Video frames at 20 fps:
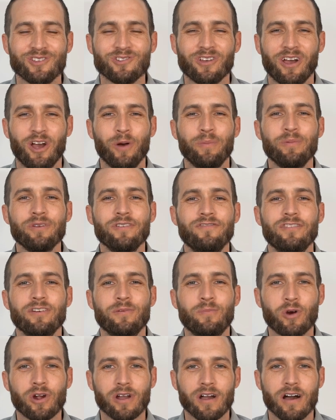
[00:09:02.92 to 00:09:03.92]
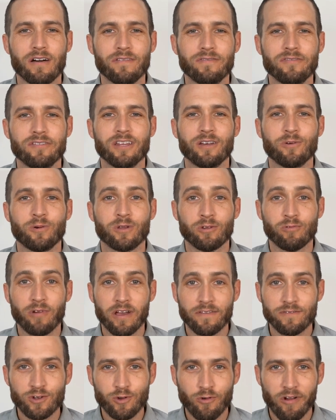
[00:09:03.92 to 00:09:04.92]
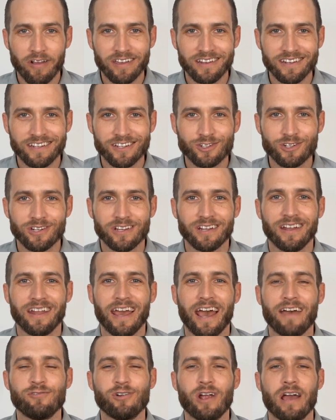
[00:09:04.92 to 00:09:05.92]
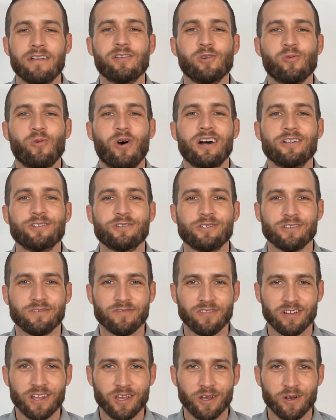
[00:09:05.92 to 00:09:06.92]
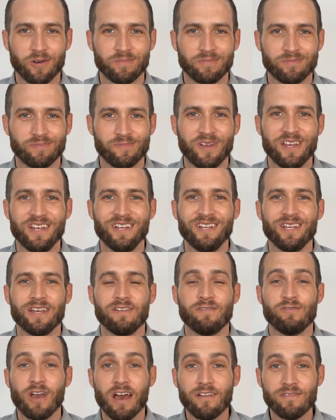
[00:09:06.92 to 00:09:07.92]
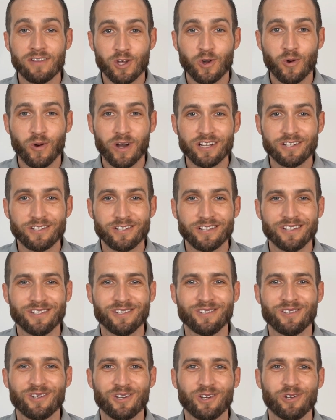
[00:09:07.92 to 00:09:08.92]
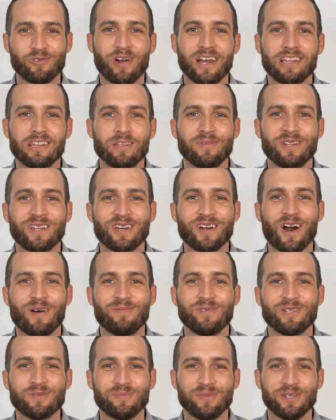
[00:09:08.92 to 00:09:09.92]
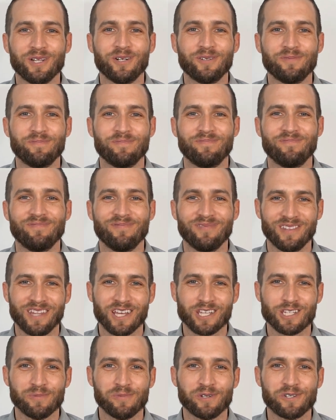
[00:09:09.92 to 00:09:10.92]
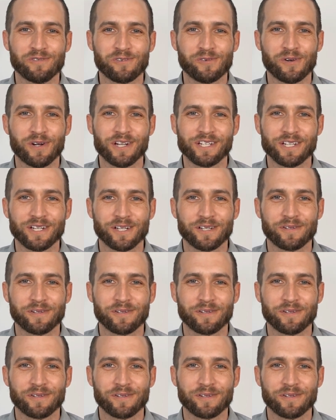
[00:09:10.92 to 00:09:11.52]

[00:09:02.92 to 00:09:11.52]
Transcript: So I hope that you feel more confident with revenue recognition after having watched this video. If you have any questions, you can write them in the comments below. Thanks so much for watching.